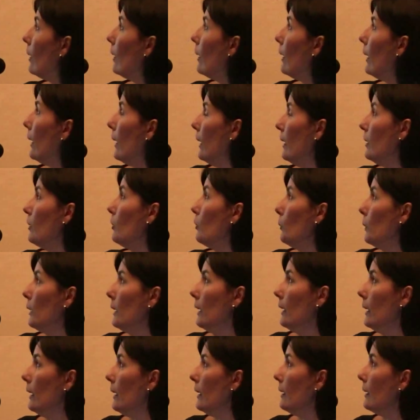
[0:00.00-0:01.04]
and
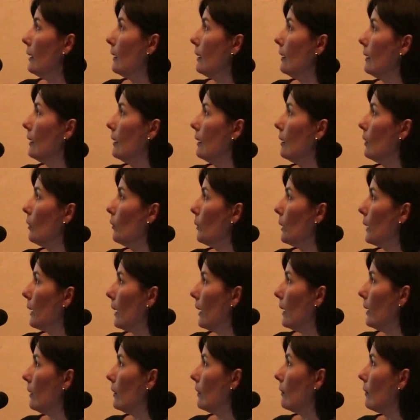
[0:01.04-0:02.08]
with it we
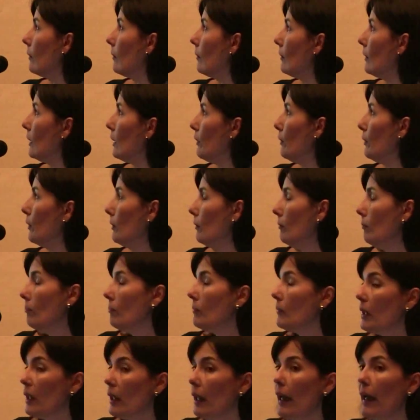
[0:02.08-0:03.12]
can
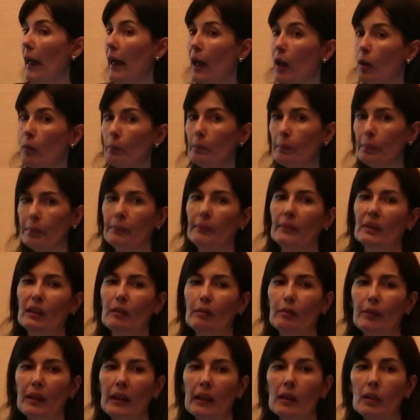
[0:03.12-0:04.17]
help
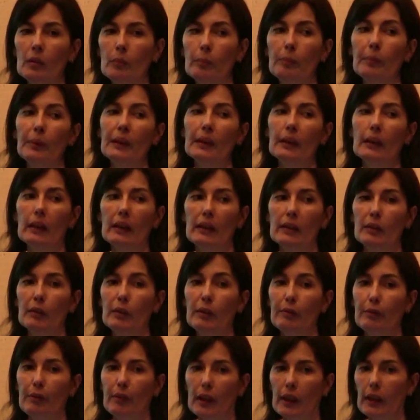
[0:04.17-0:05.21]
developing and
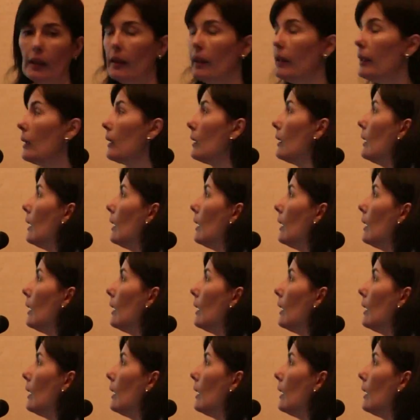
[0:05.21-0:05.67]
refining